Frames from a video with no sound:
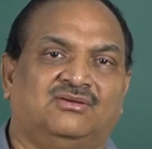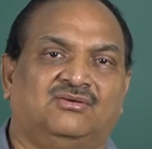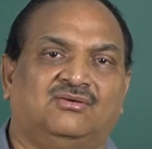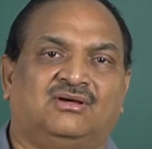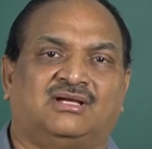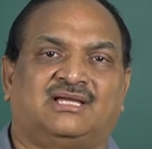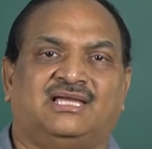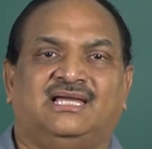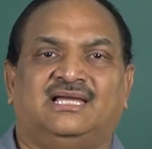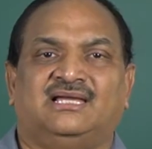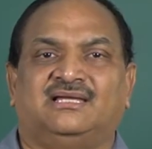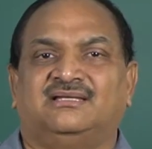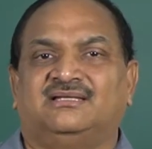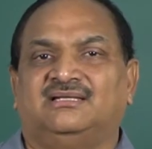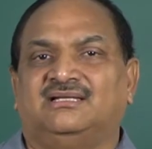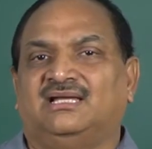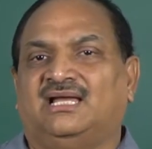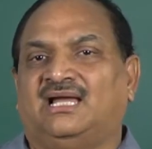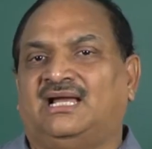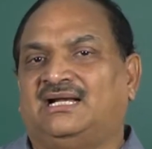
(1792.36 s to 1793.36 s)
Okay,
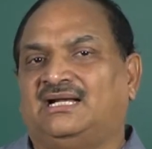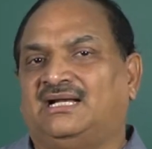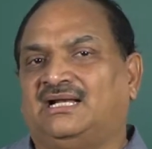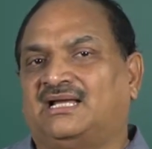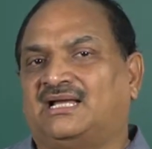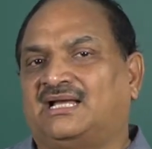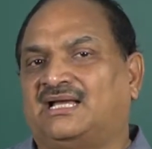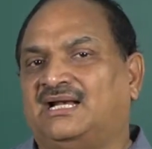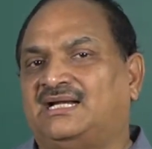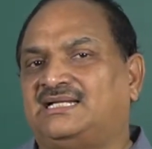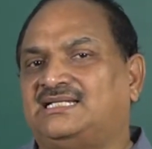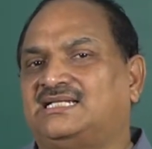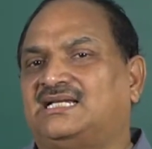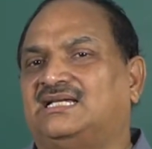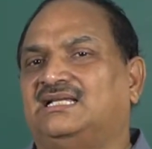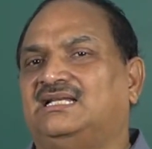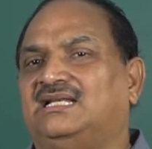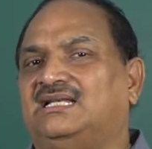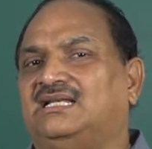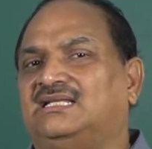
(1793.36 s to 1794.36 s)
and
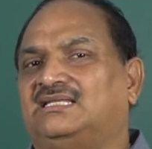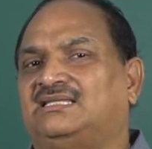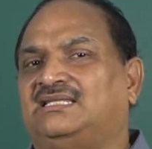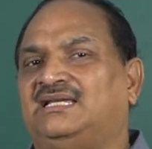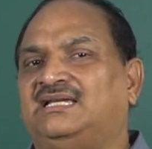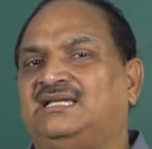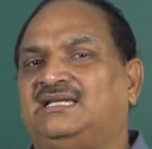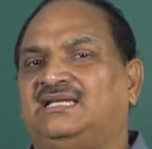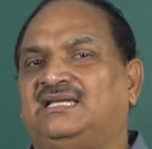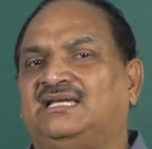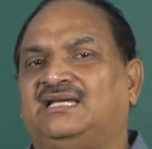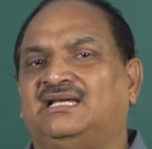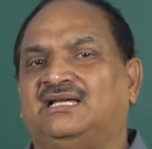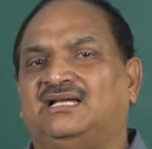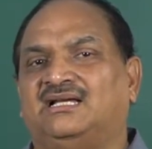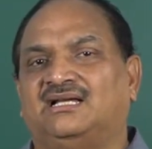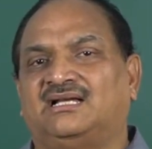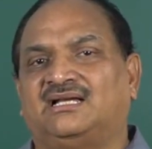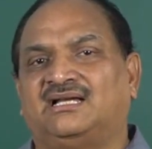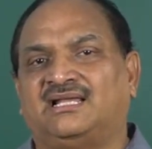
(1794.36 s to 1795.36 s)
critical
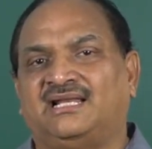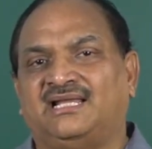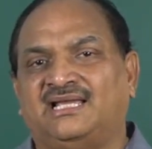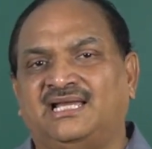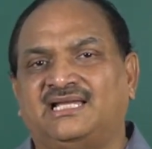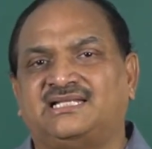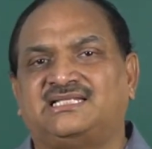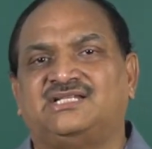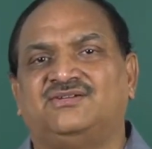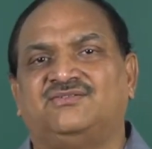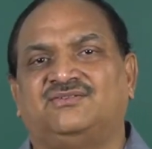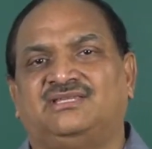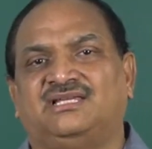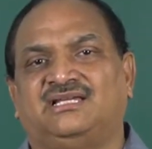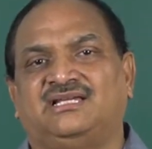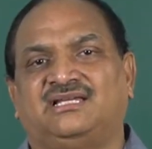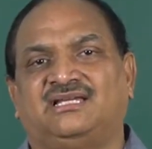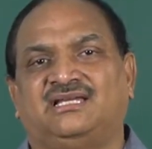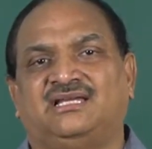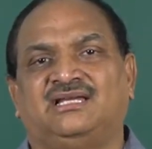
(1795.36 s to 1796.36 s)
thinking, creative
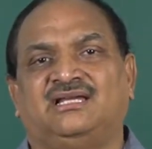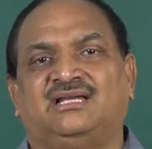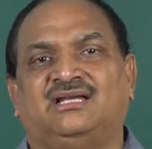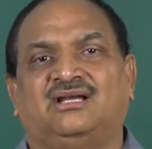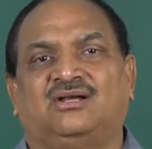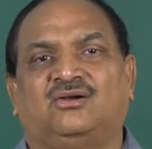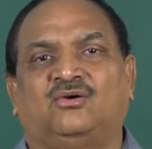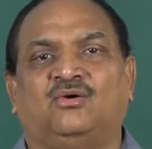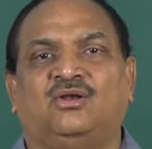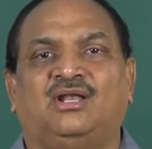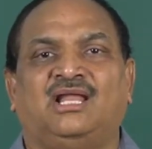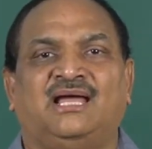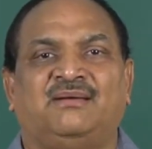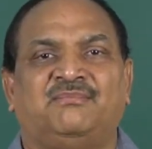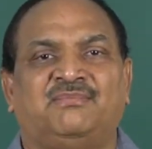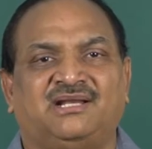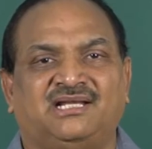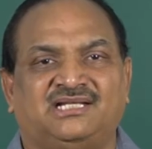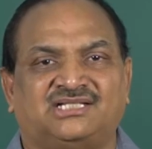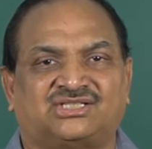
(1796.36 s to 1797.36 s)
thinking,
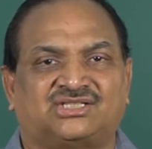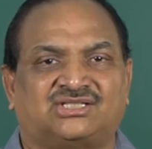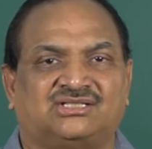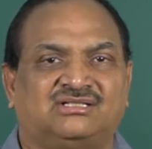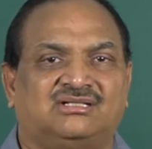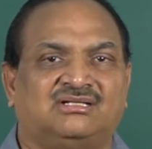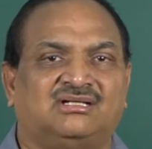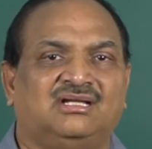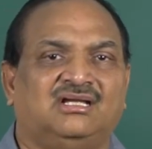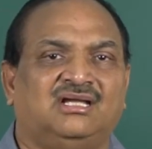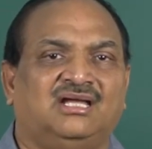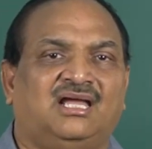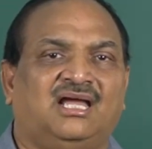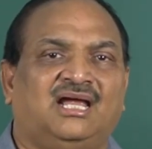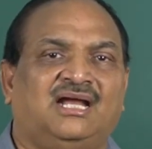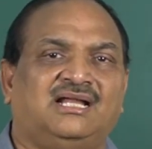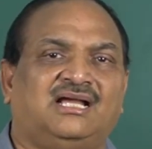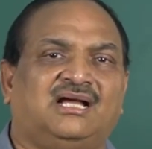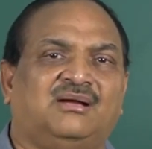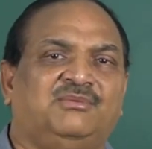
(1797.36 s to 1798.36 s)
collaboration,
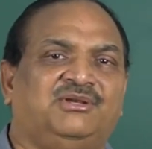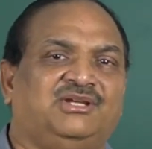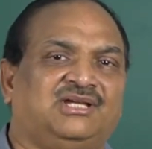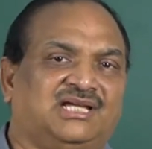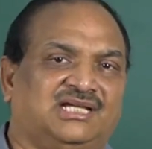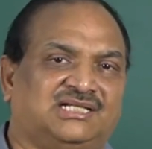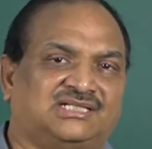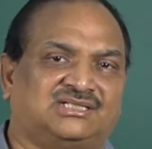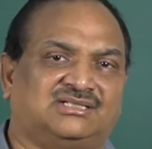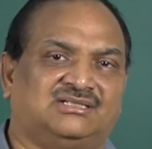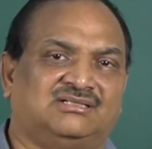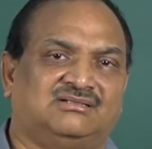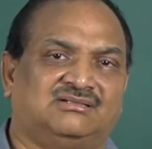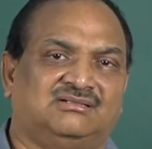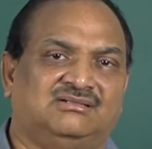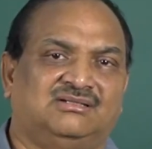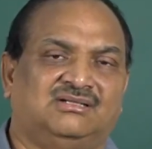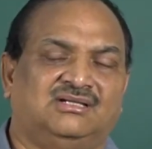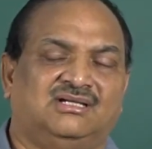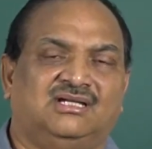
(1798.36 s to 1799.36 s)
and communication.
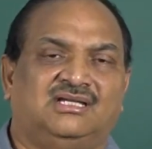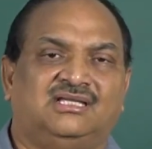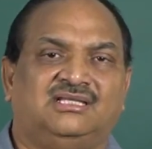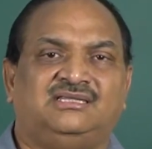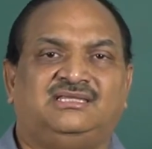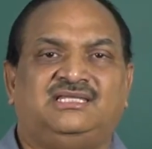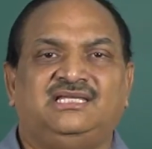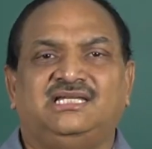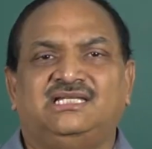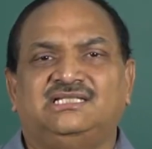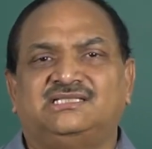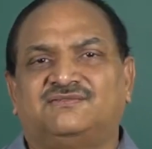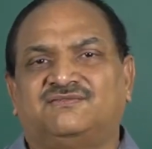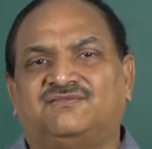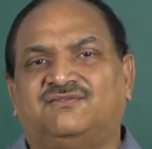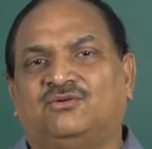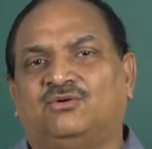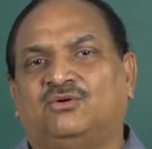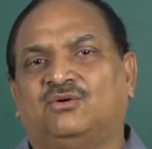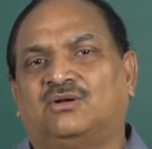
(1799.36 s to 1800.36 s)
These
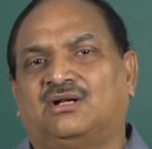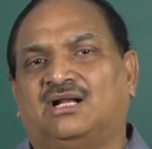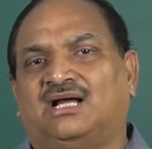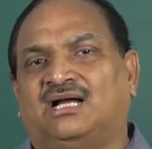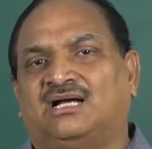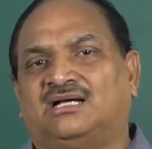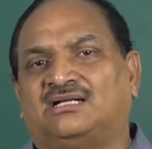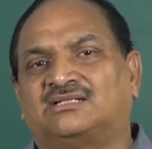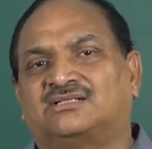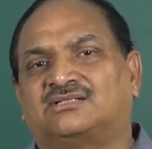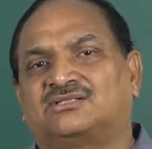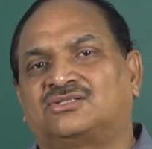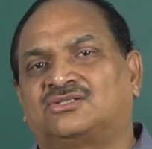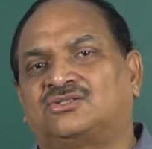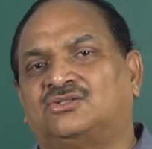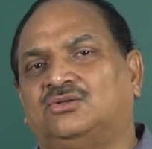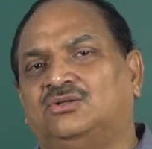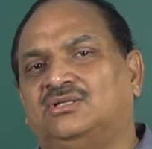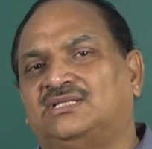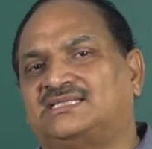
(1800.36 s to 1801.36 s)
4 are
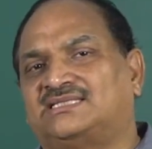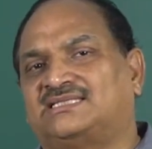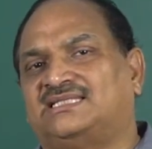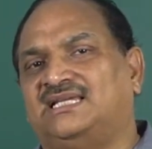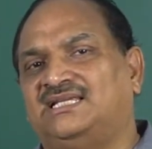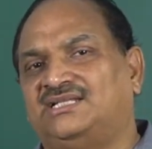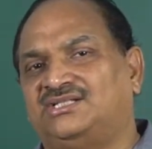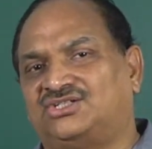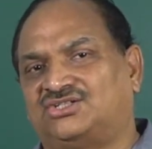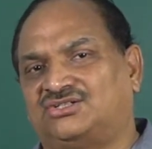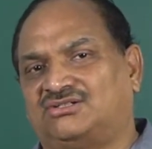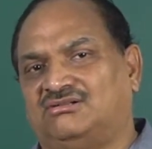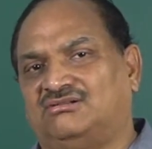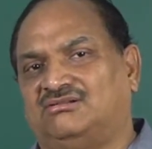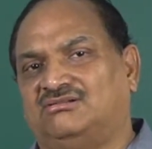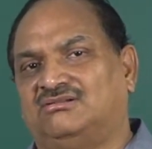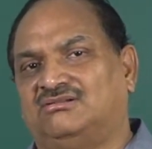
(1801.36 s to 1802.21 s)
so essential